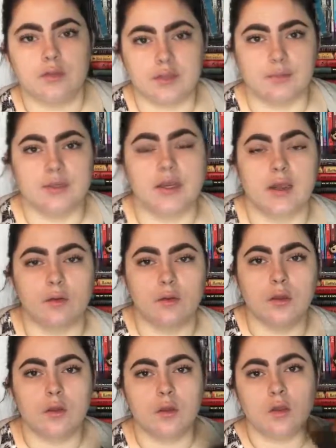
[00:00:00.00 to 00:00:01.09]
it's upside down,
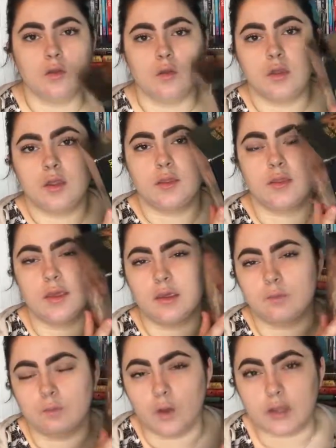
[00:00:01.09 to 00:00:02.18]

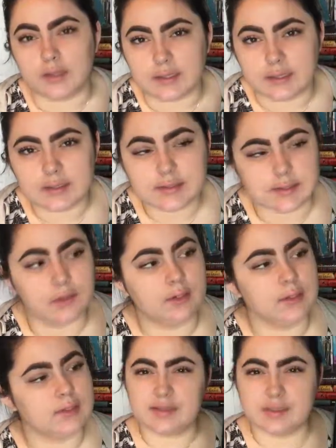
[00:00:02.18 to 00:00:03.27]
the WondLa
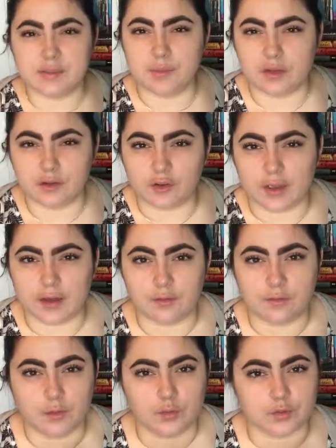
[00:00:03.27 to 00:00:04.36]
series. This is a middle grade
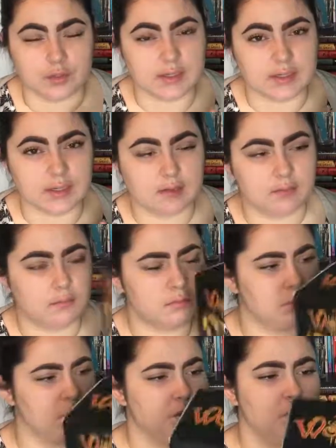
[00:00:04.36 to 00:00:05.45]
futuristic
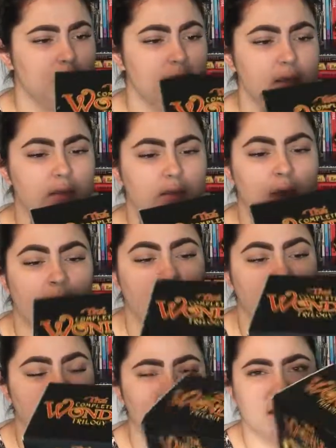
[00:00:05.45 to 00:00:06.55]
story.
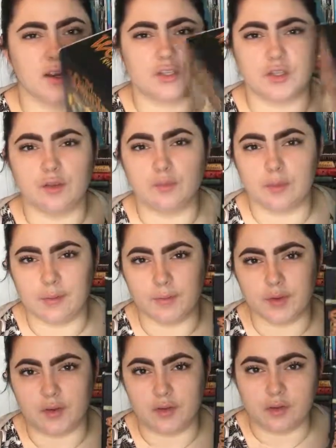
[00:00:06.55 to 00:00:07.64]
I don't actually
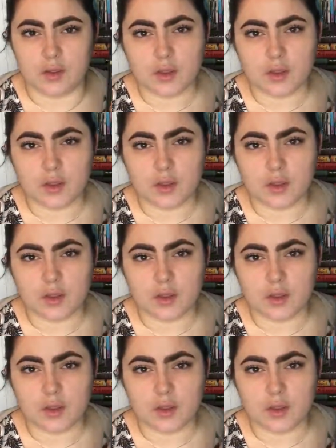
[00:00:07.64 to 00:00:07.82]
remember